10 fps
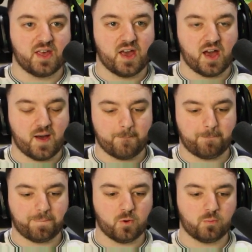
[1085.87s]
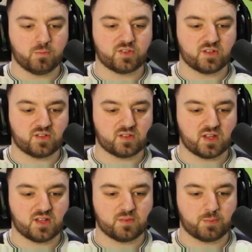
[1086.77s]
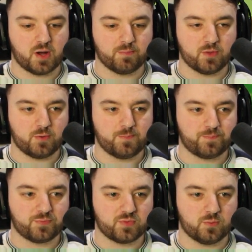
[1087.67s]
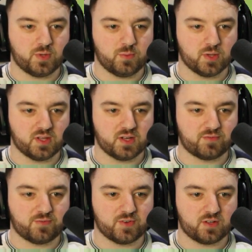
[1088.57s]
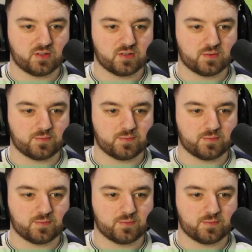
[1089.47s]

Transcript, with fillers: Um, homelessness is a problem, though, that we will have to fix.